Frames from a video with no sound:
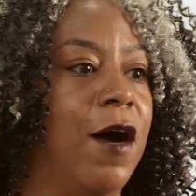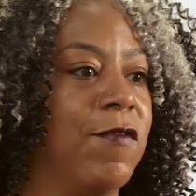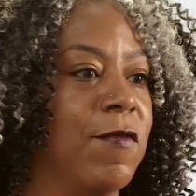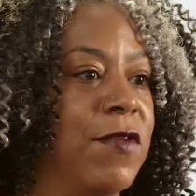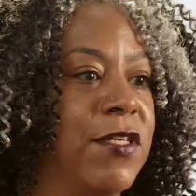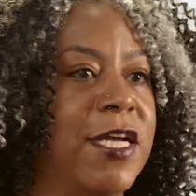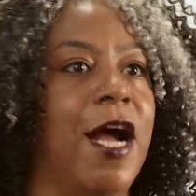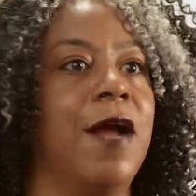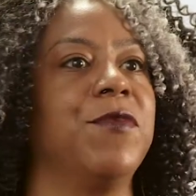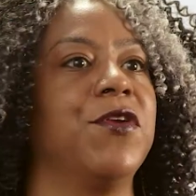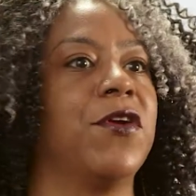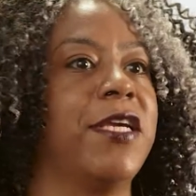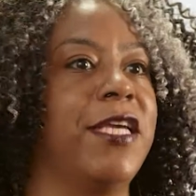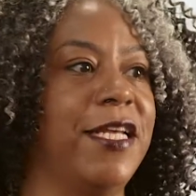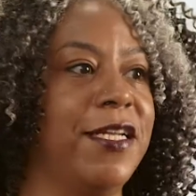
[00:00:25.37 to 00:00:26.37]
From the time
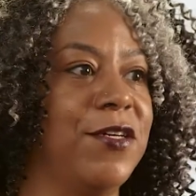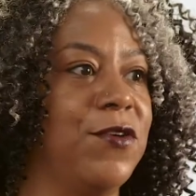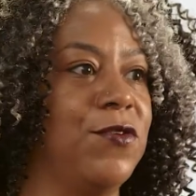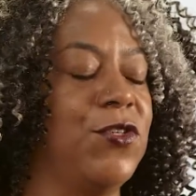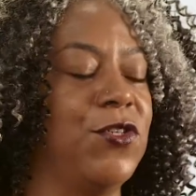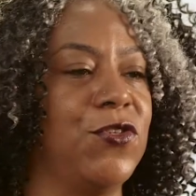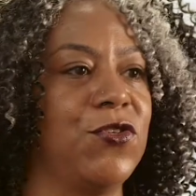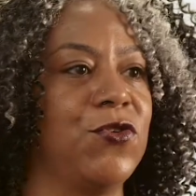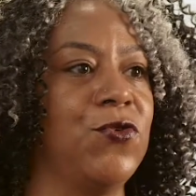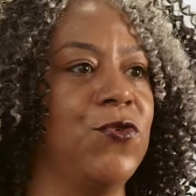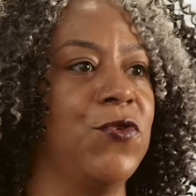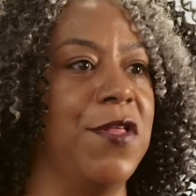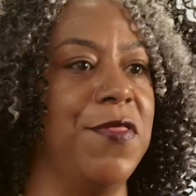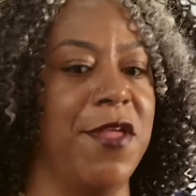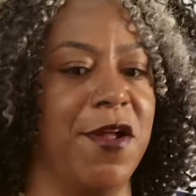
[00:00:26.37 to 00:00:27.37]
your kid goes to
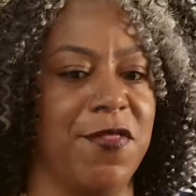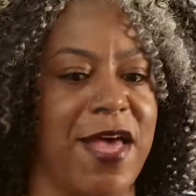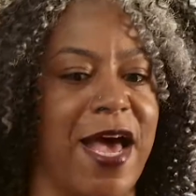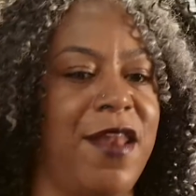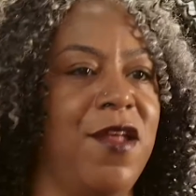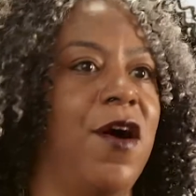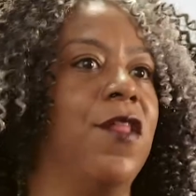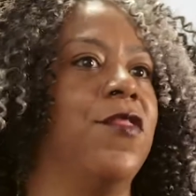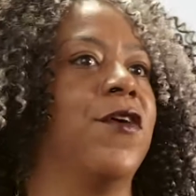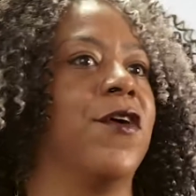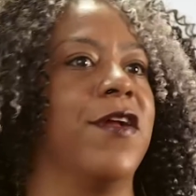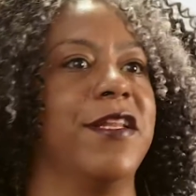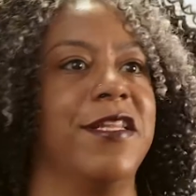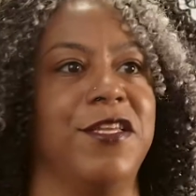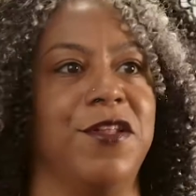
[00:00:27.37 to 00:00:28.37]
school and they're that other,
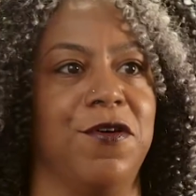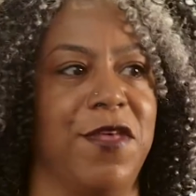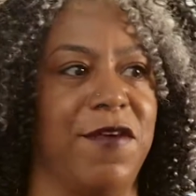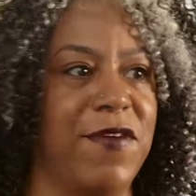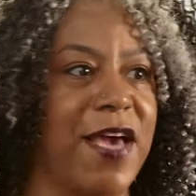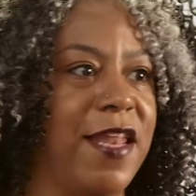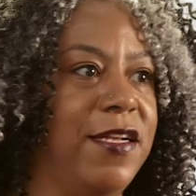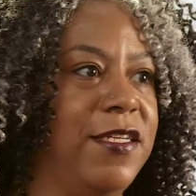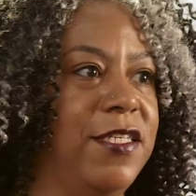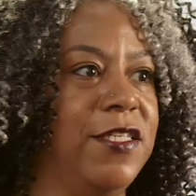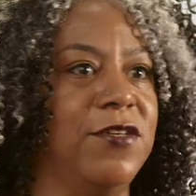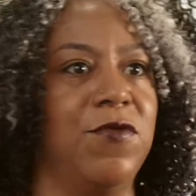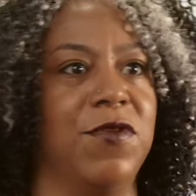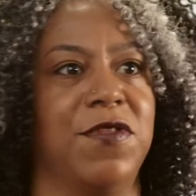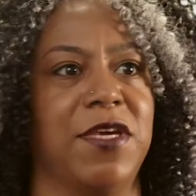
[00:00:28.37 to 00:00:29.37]
and they've got to
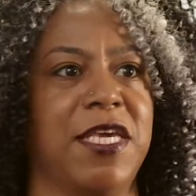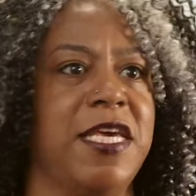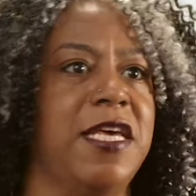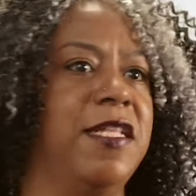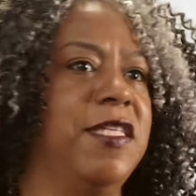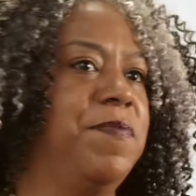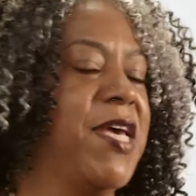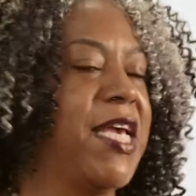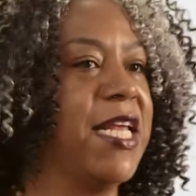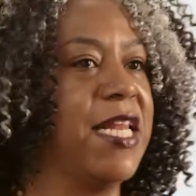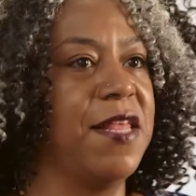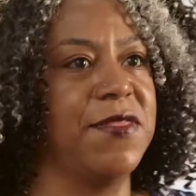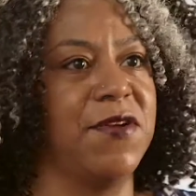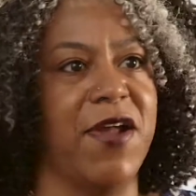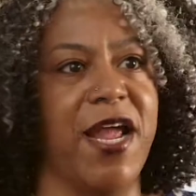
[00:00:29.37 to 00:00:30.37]
deal with the kids picking
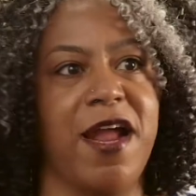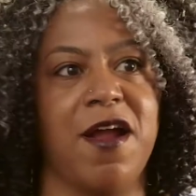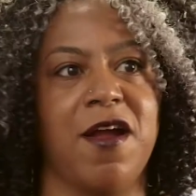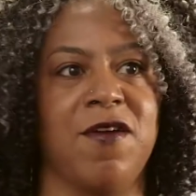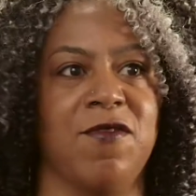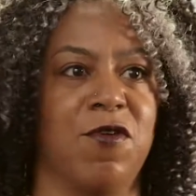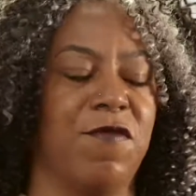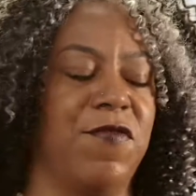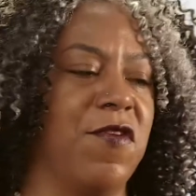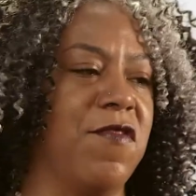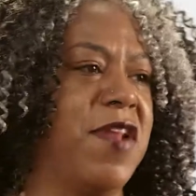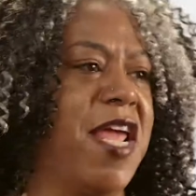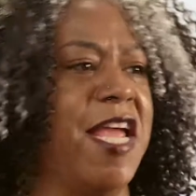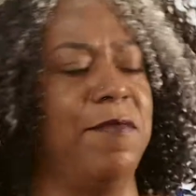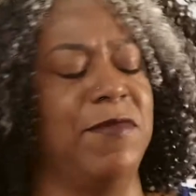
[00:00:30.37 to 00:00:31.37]
at their hair, or if their
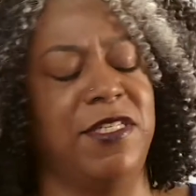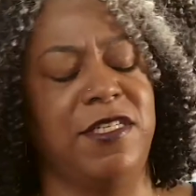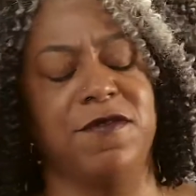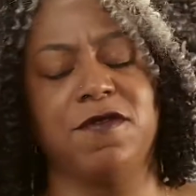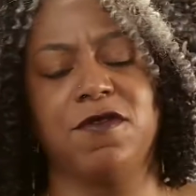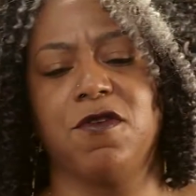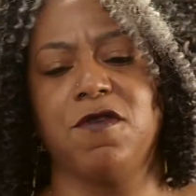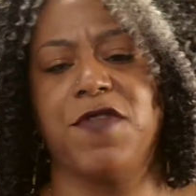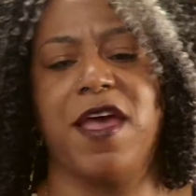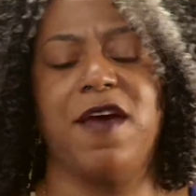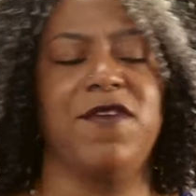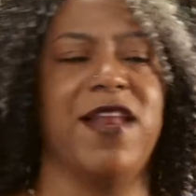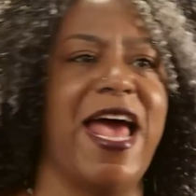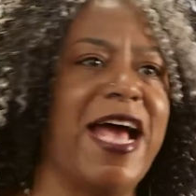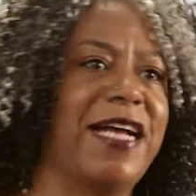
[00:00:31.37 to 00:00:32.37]
name's different, or if they
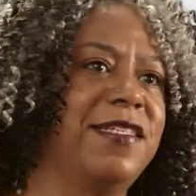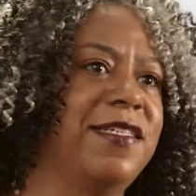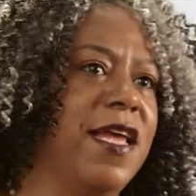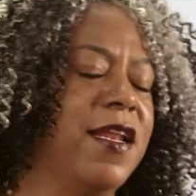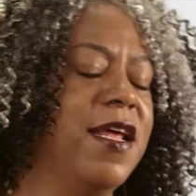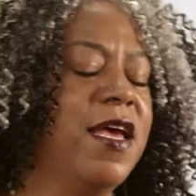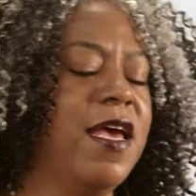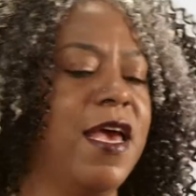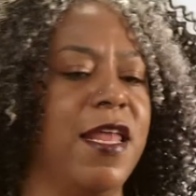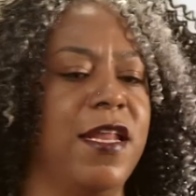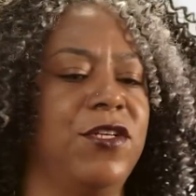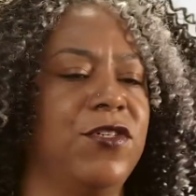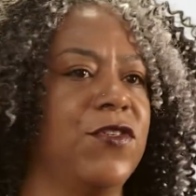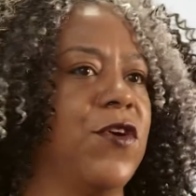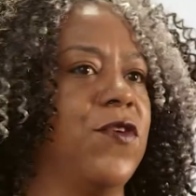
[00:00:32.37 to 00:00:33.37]
have an accent, and
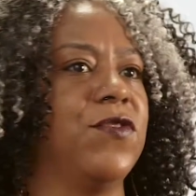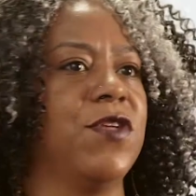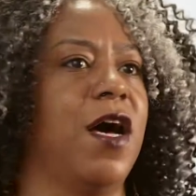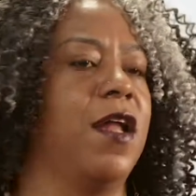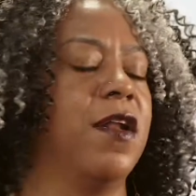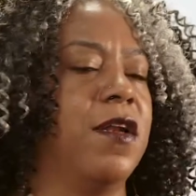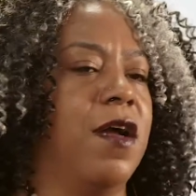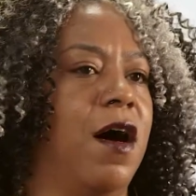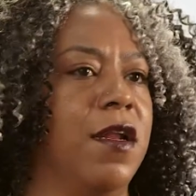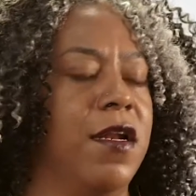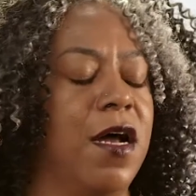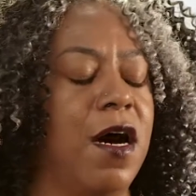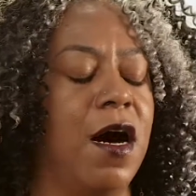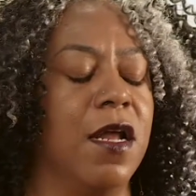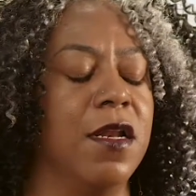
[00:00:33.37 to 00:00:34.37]
it just goes on and on
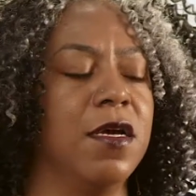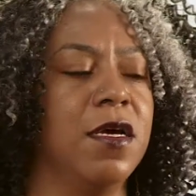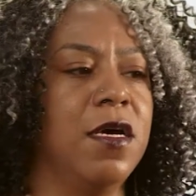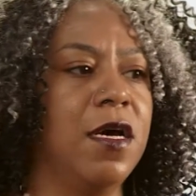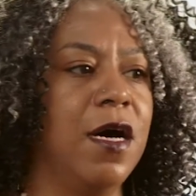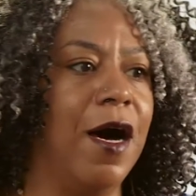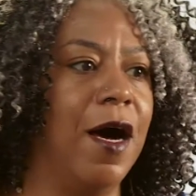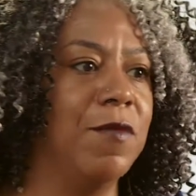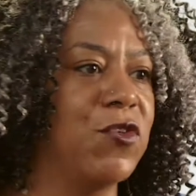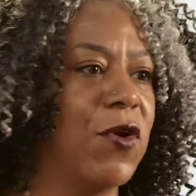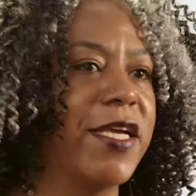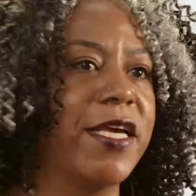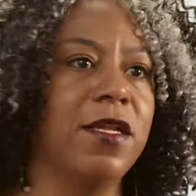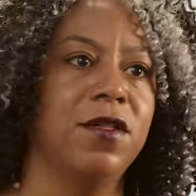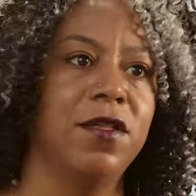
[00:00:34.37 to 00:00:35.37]
and on. So
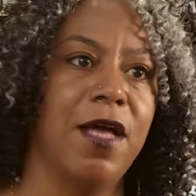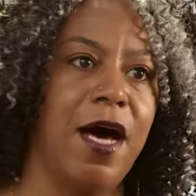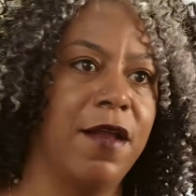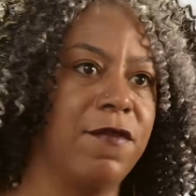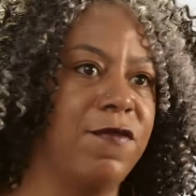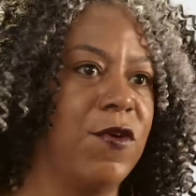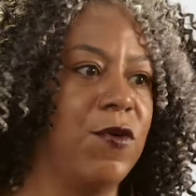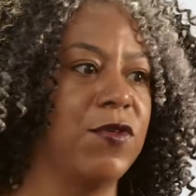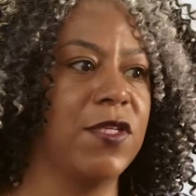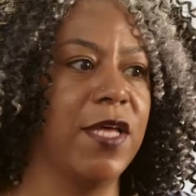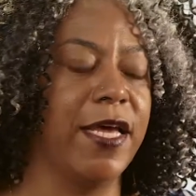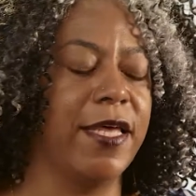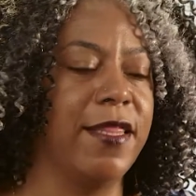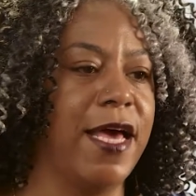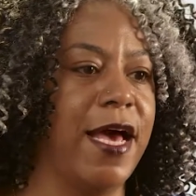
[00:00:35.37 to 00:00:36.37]
I get a lot of folks
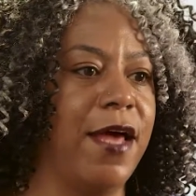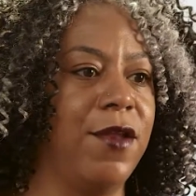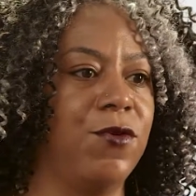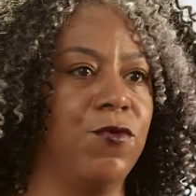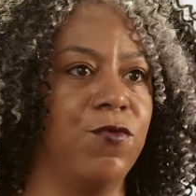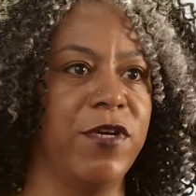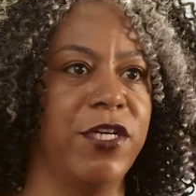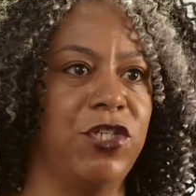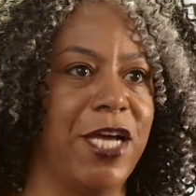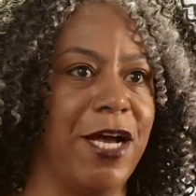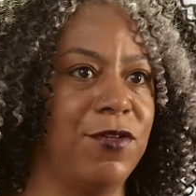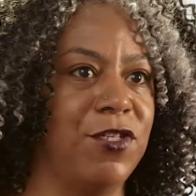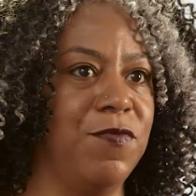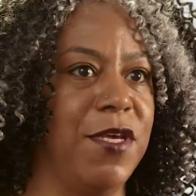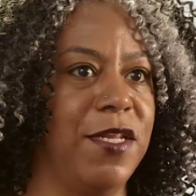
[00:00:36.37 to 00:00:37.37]
like that who reach
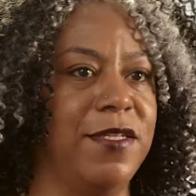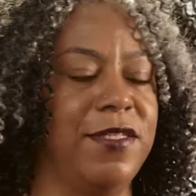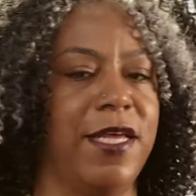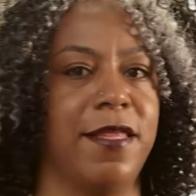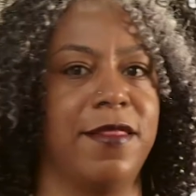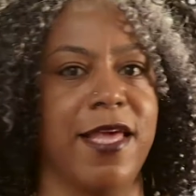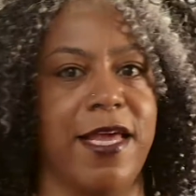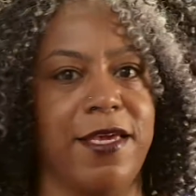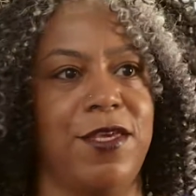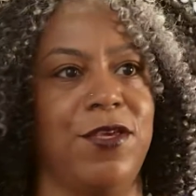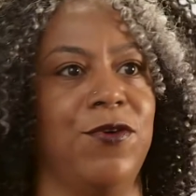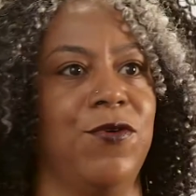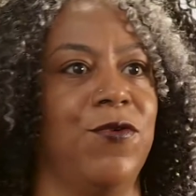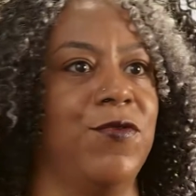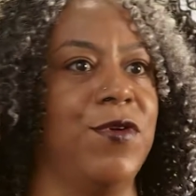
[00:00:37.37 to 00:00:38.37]
out to me to say thank
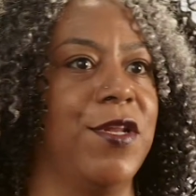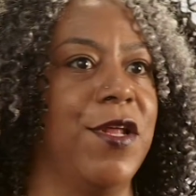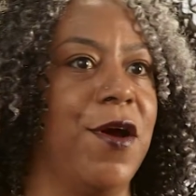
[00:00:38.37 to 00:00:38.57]
you.